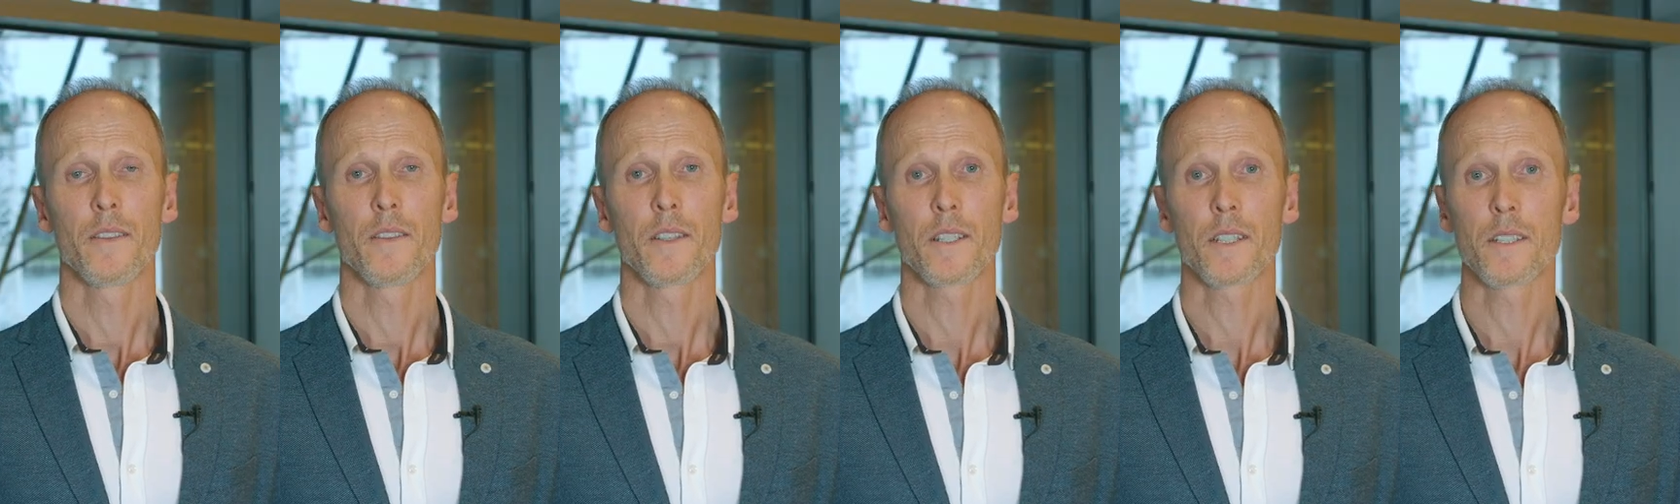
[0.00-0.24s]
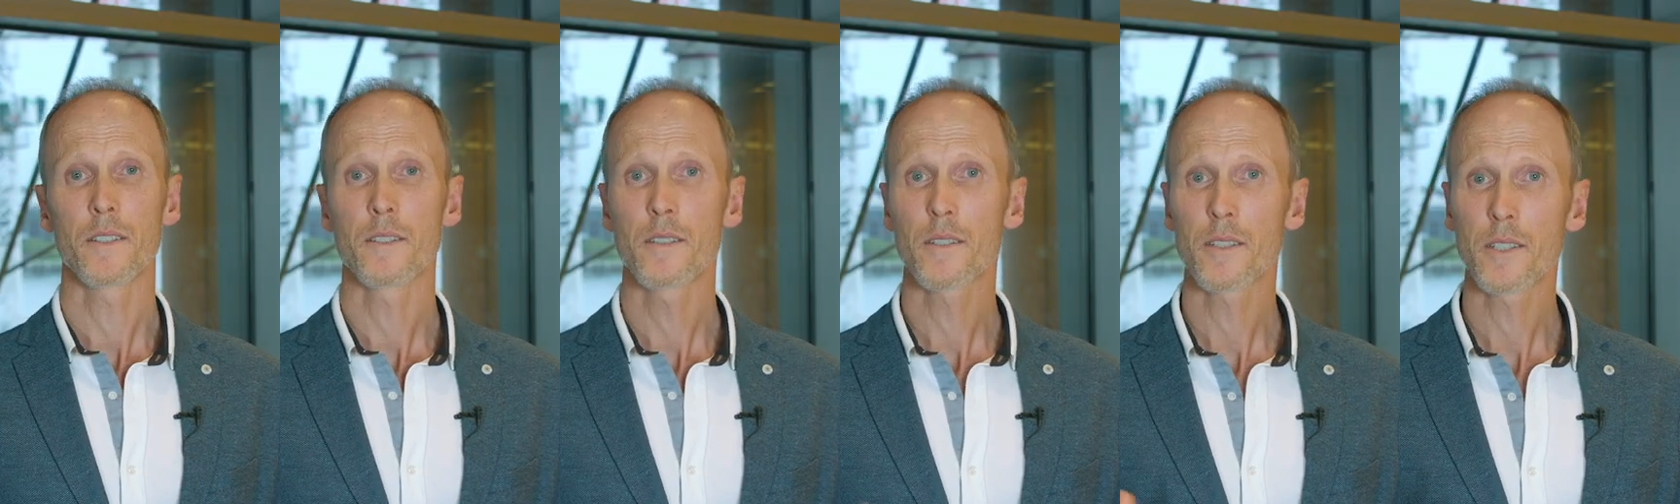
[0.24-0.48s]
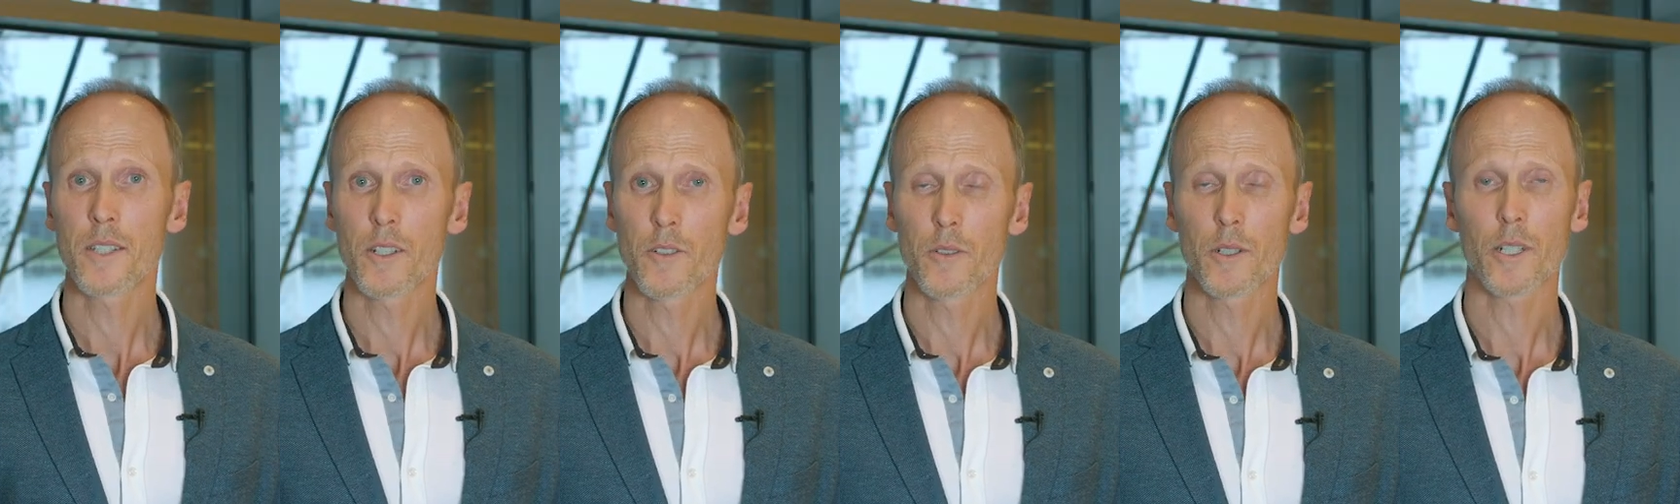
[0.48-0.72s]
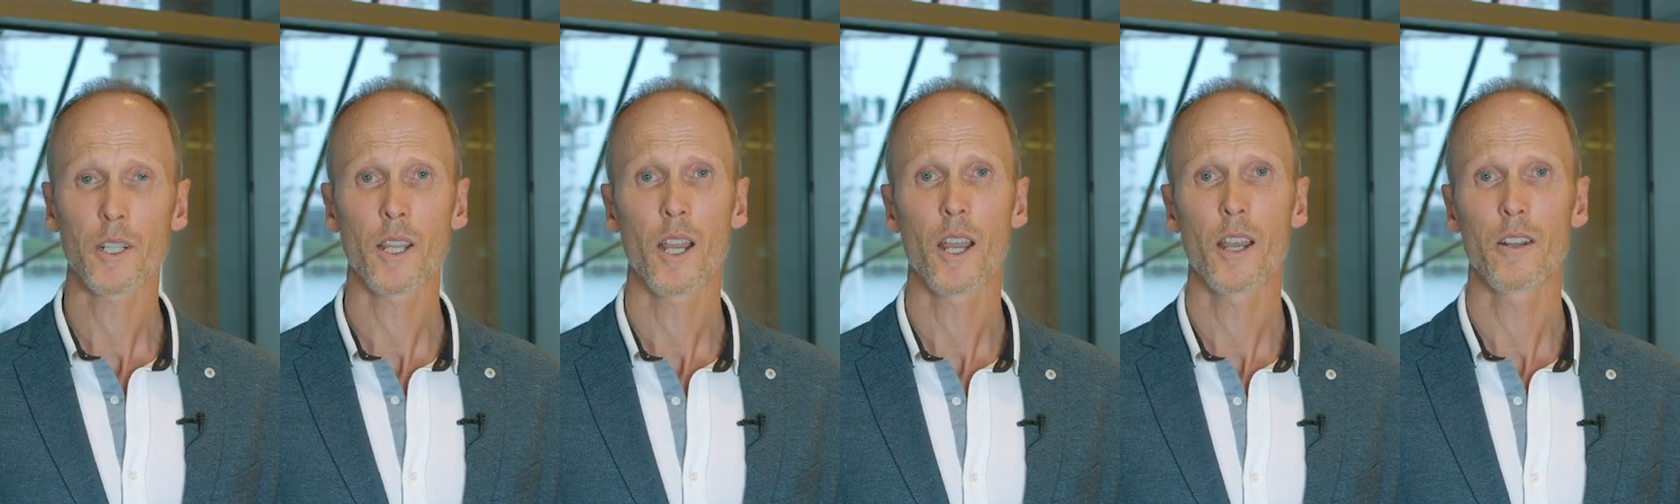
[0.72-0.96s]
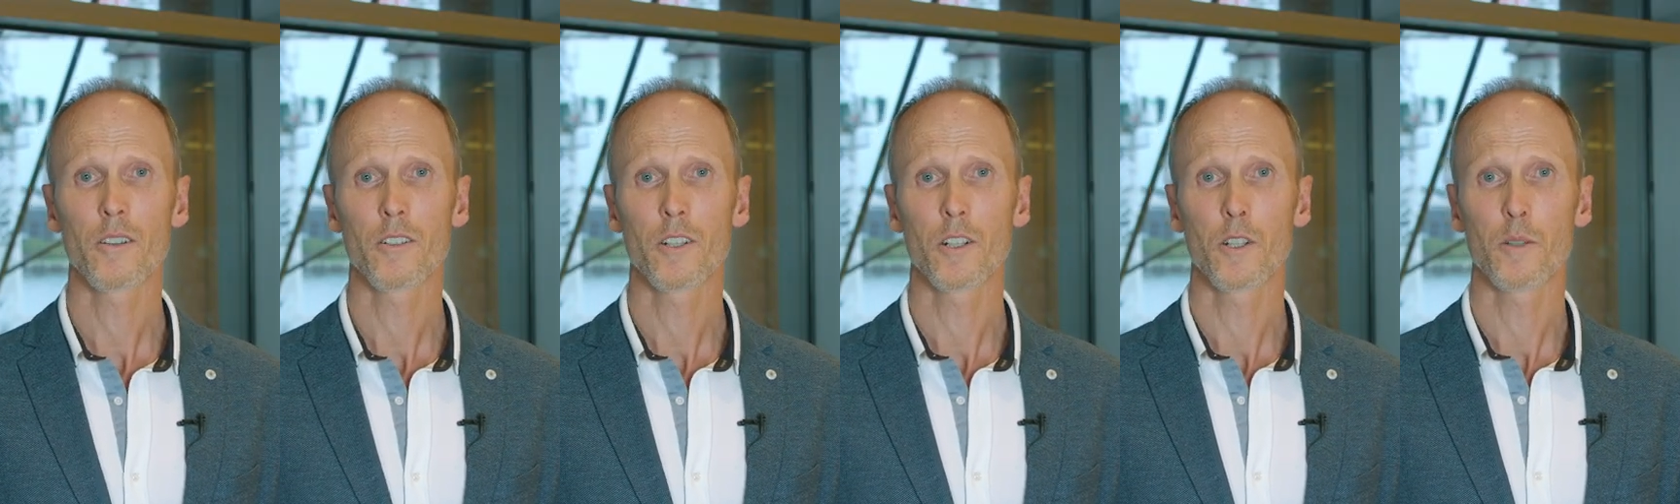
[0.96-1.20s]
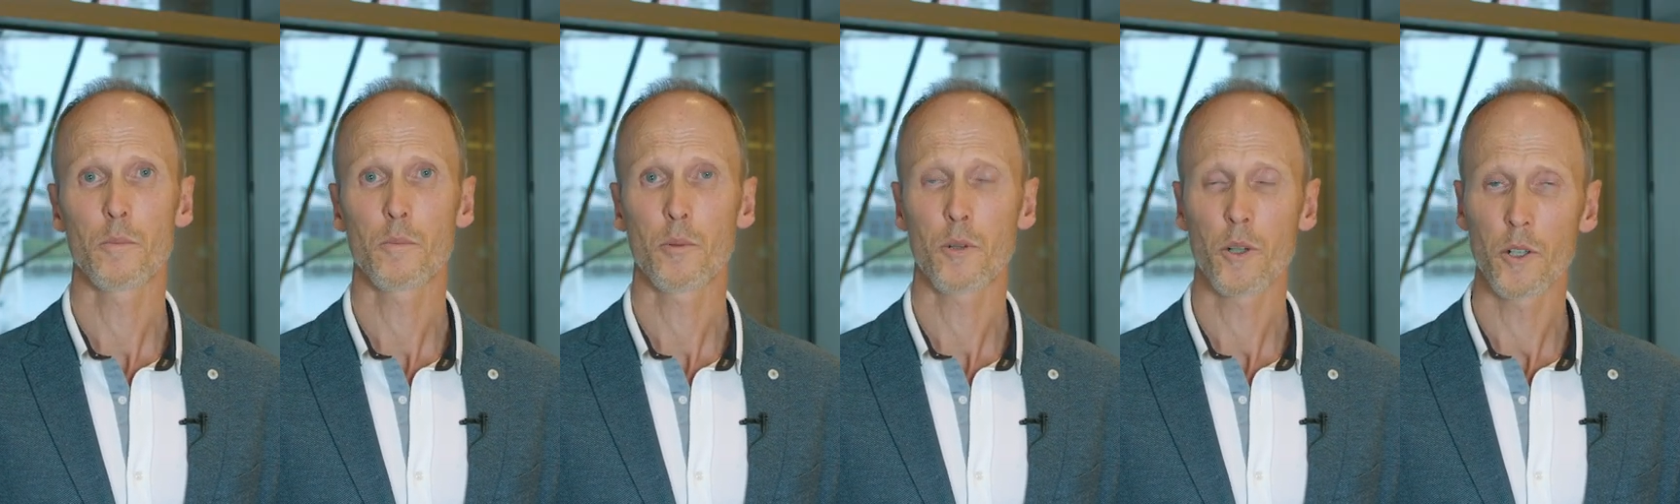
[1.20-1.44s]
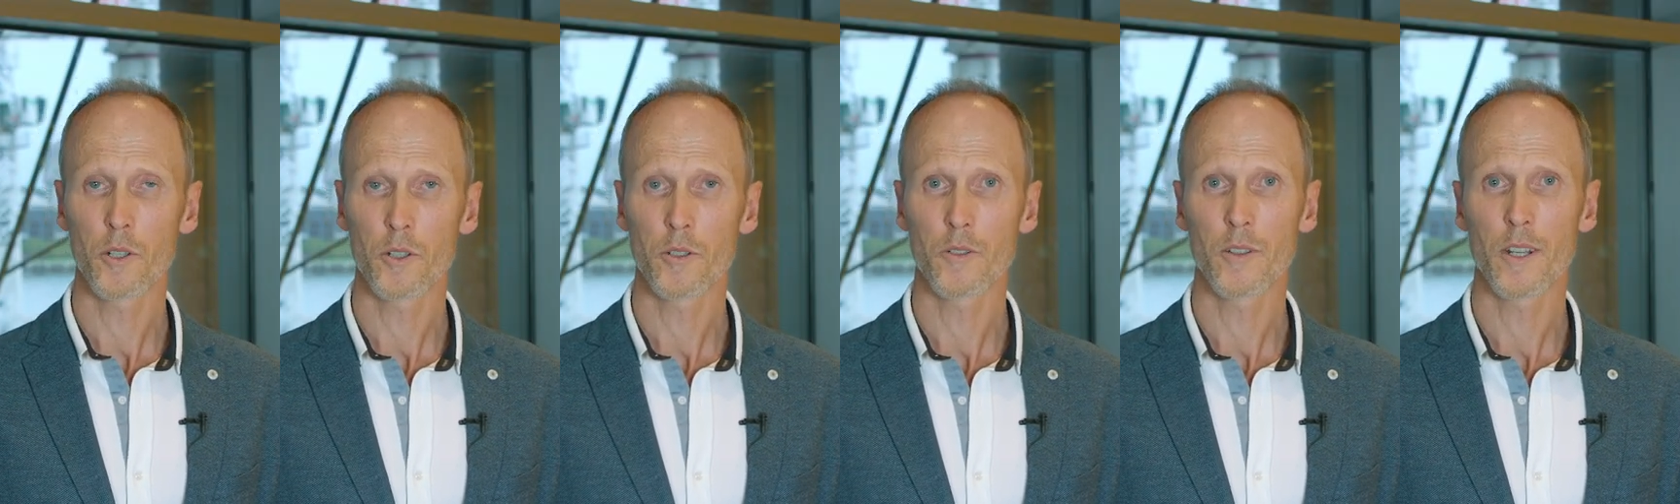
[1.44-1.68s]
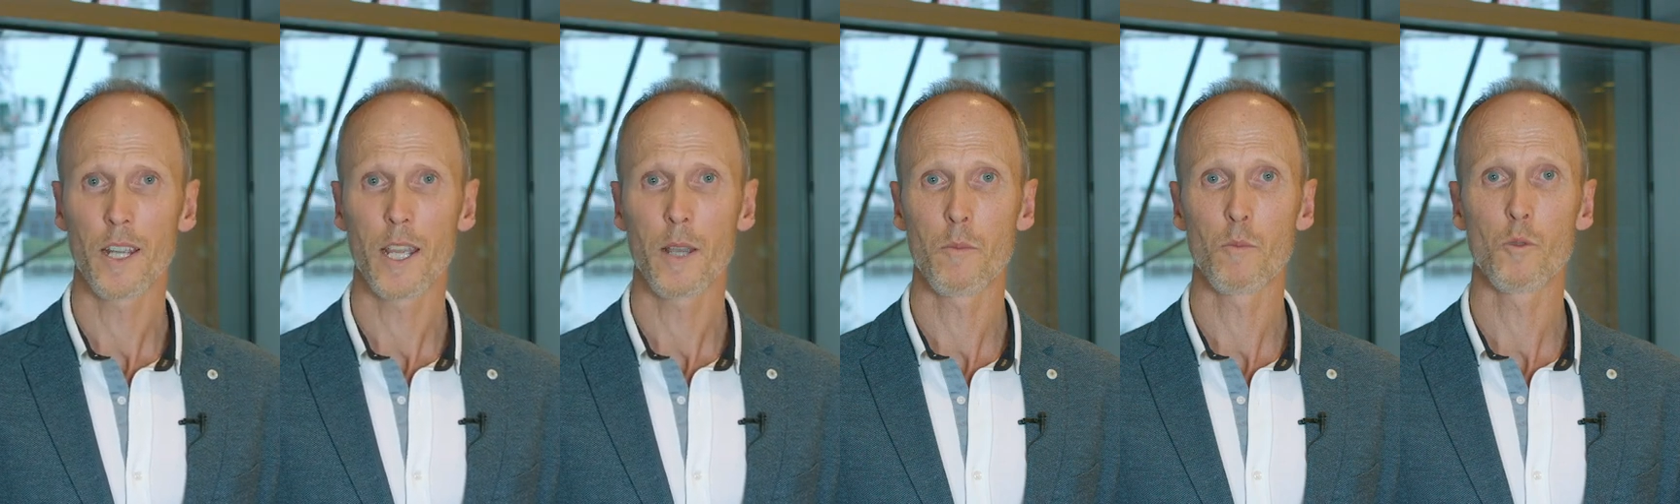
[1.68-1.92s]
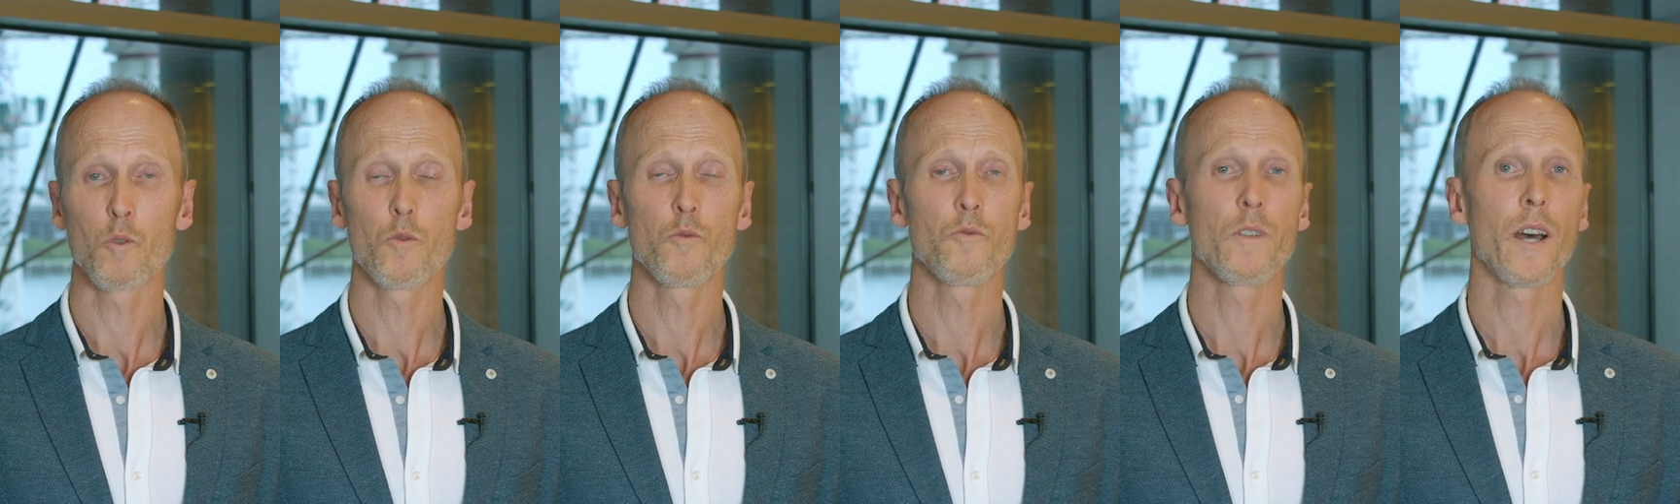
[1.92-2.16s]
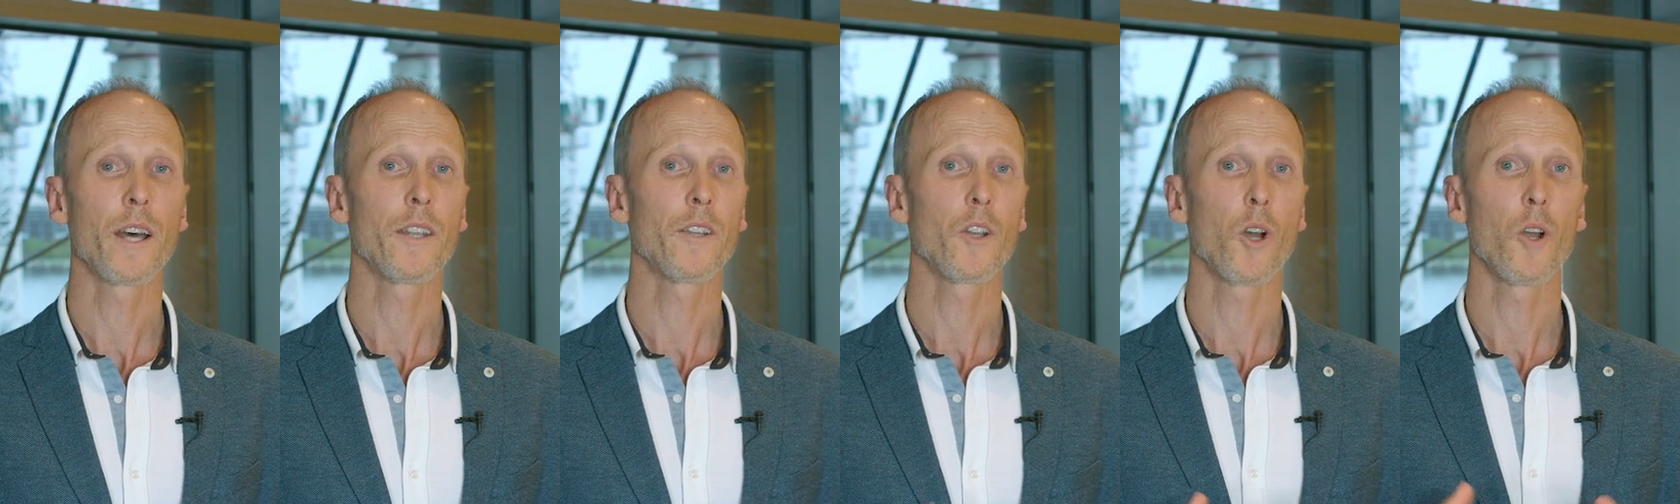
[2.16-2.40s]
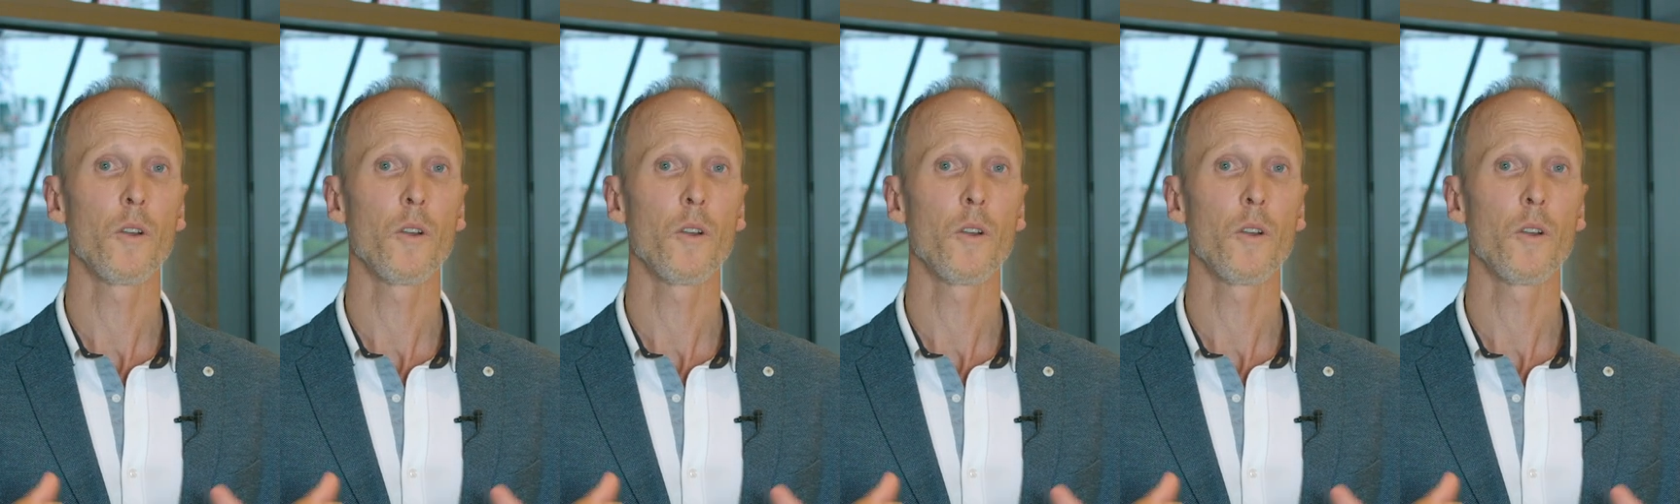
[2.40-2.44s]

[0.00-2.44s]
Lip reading: The Consider a Chiro program will run